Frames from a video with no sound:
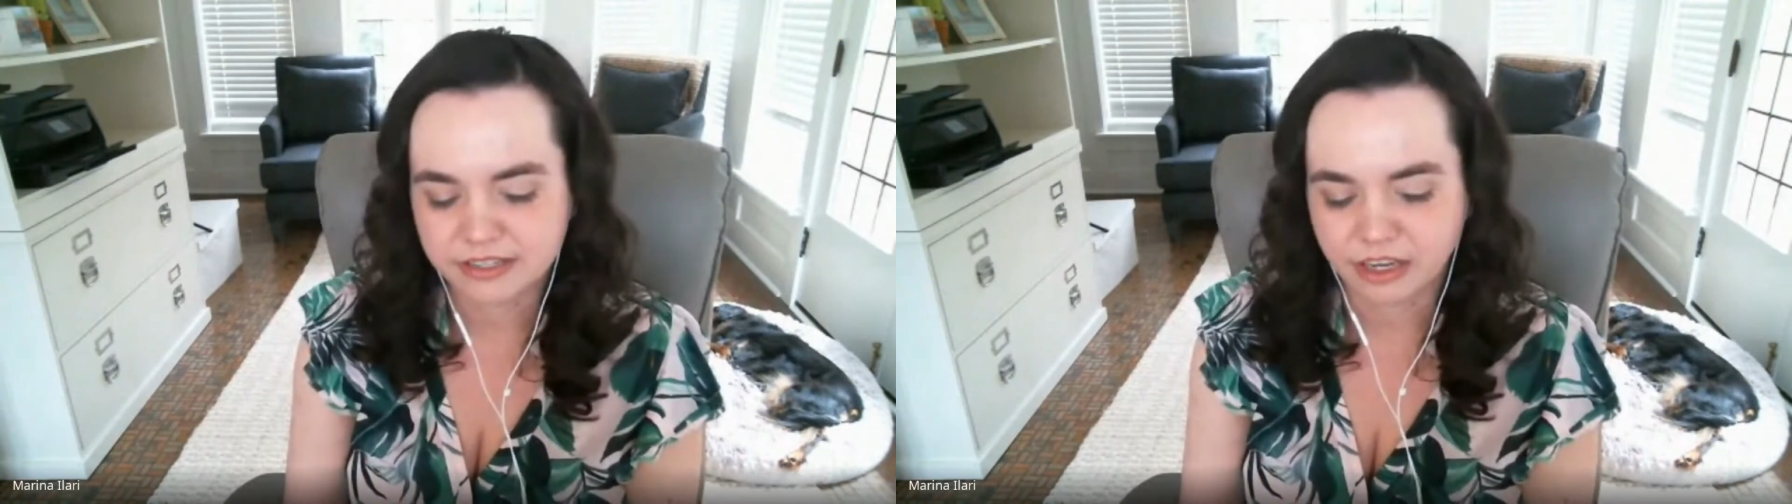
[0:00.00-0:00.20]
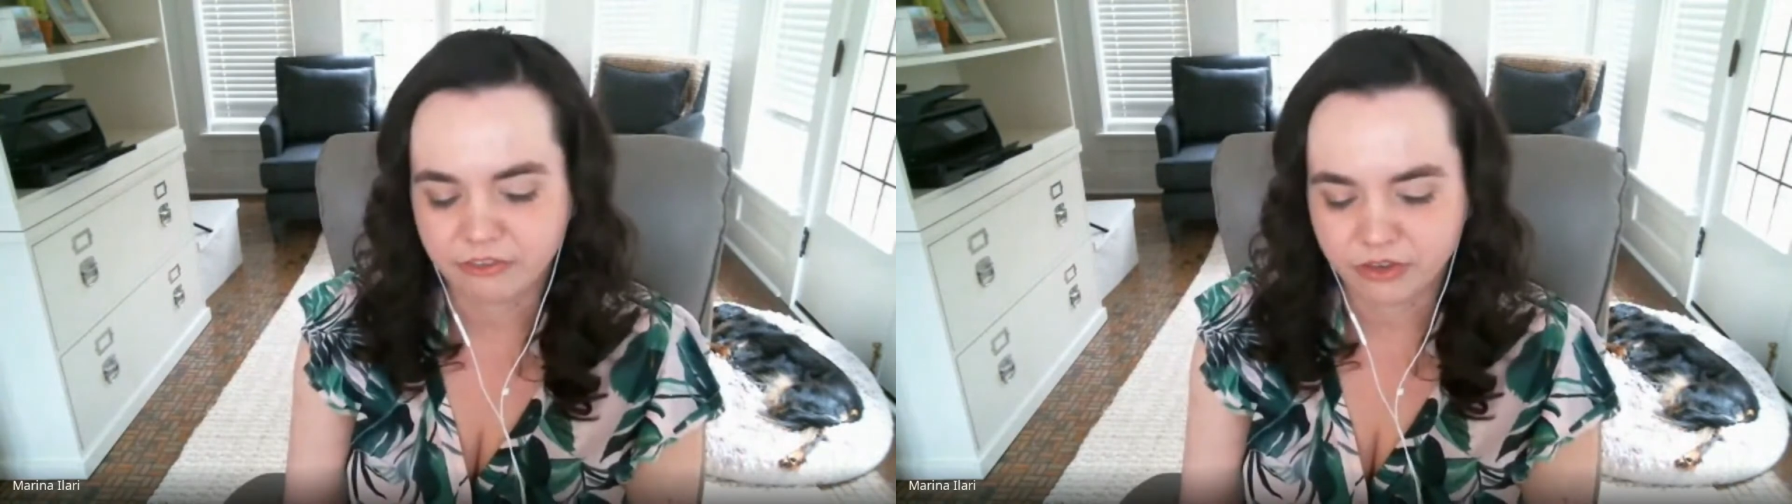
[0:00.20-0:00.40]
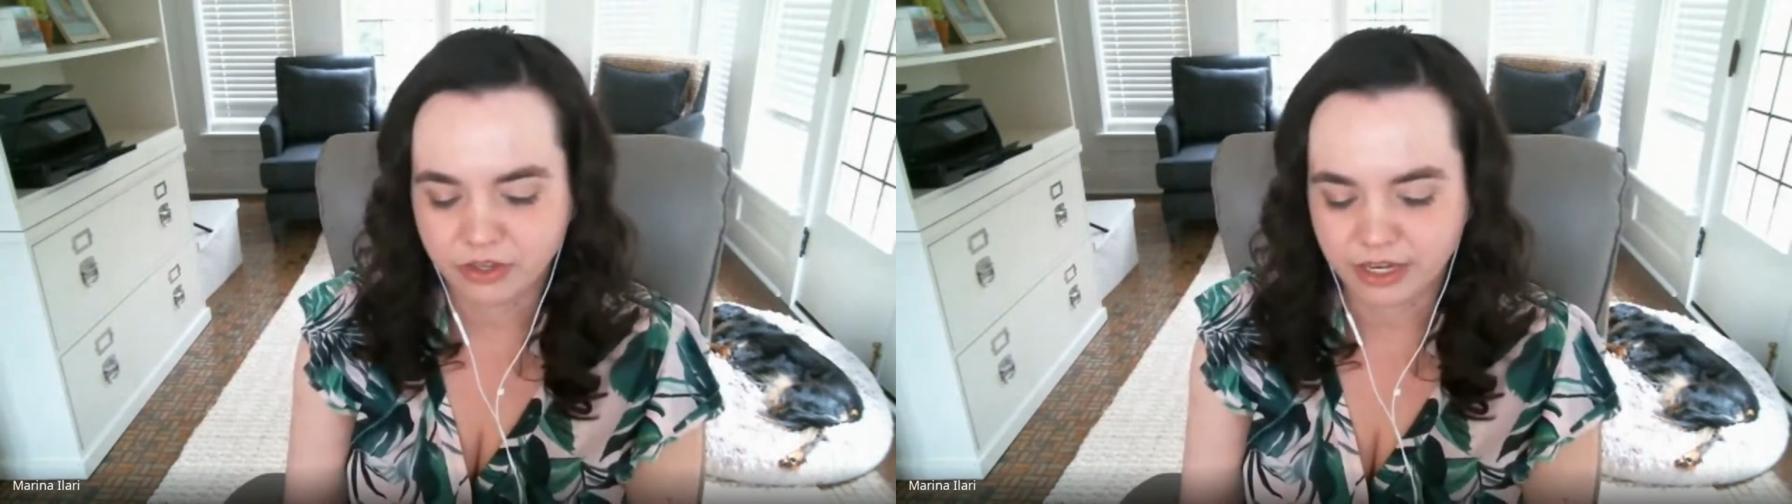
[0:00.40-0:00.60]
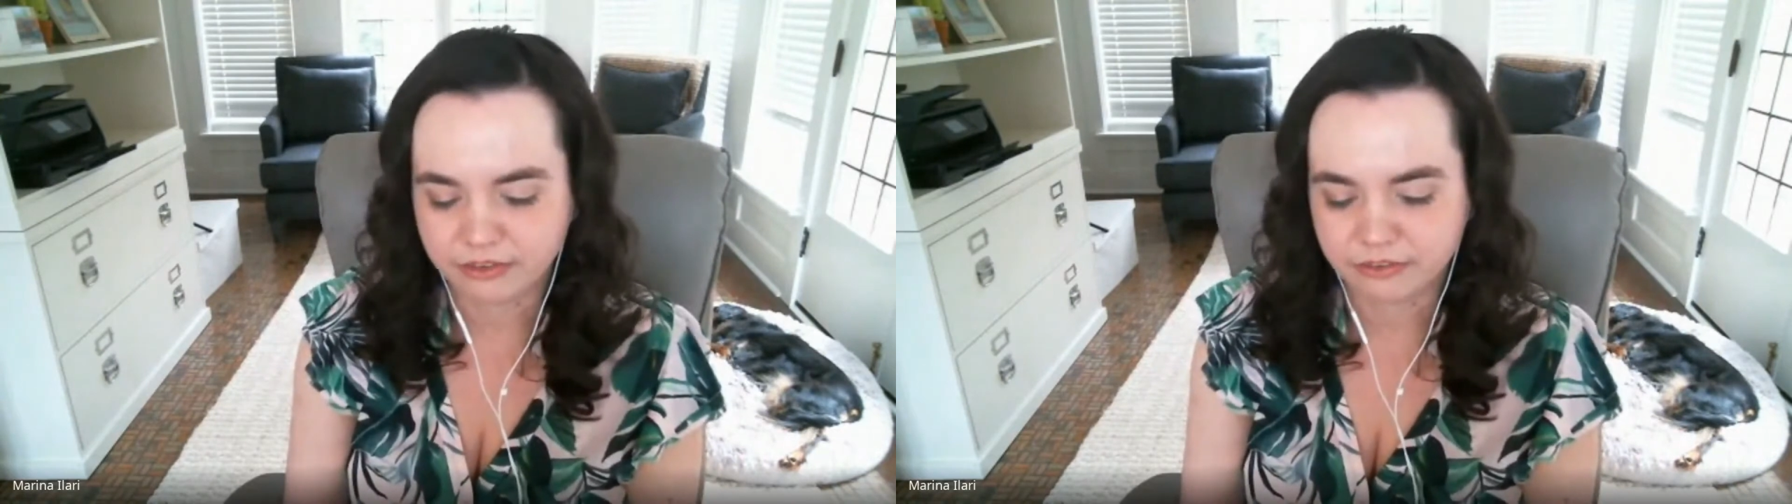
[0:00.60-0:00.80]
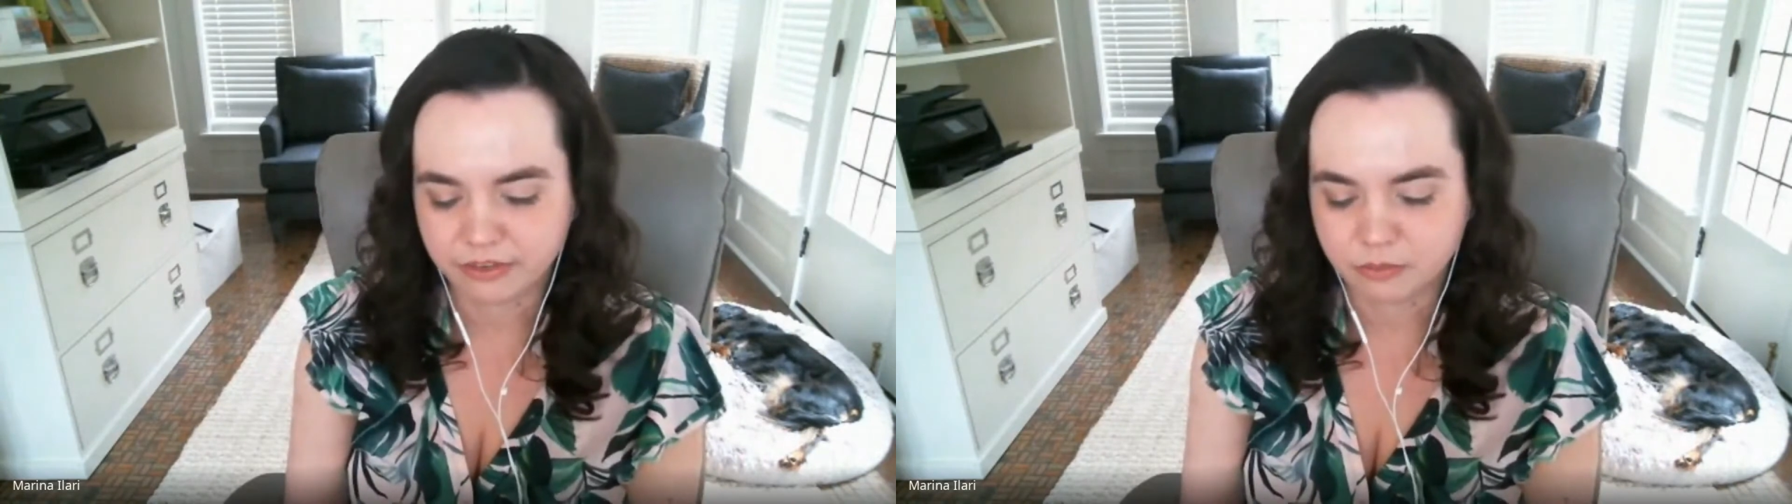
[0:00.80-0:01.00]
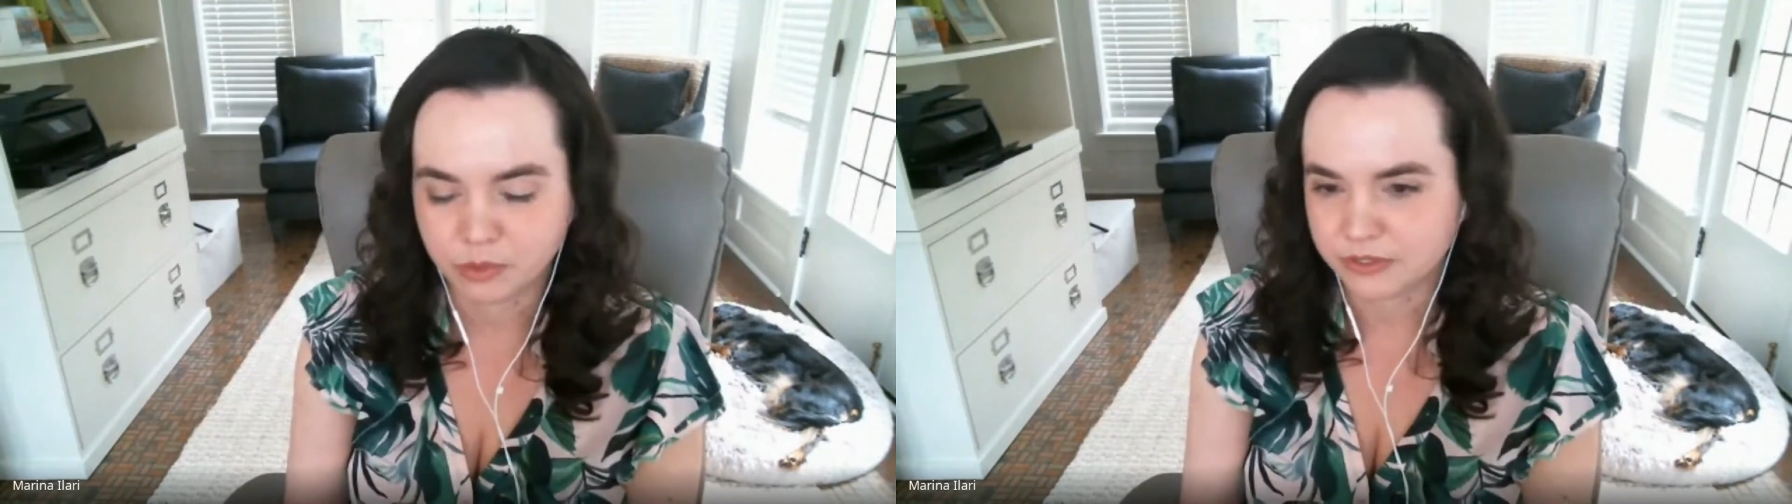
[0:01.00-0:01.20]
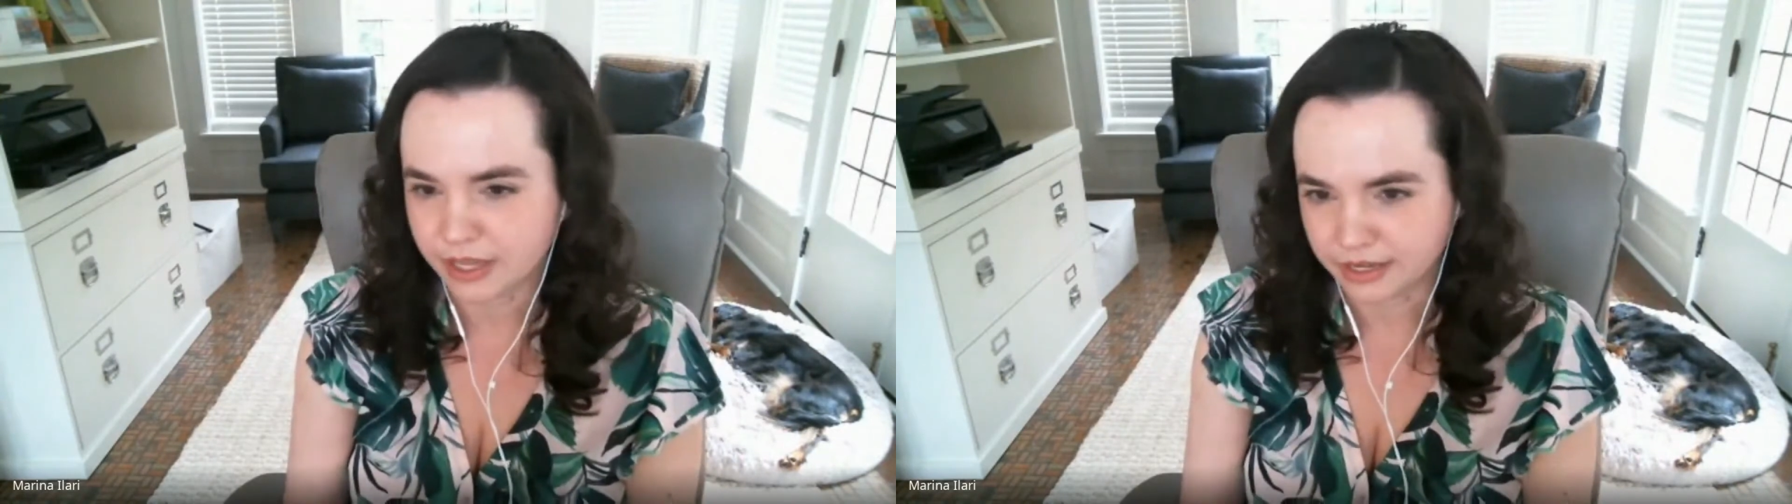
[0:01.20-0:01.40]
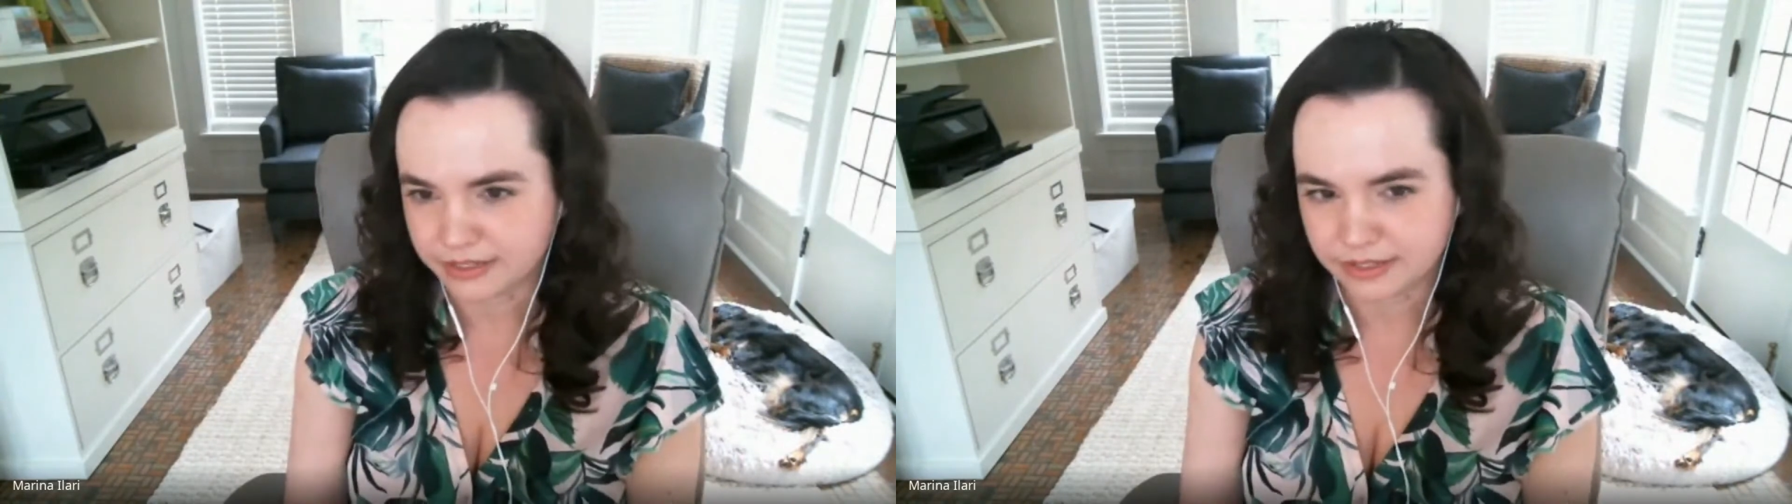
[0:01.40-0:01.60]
if you live in Buenos Aires,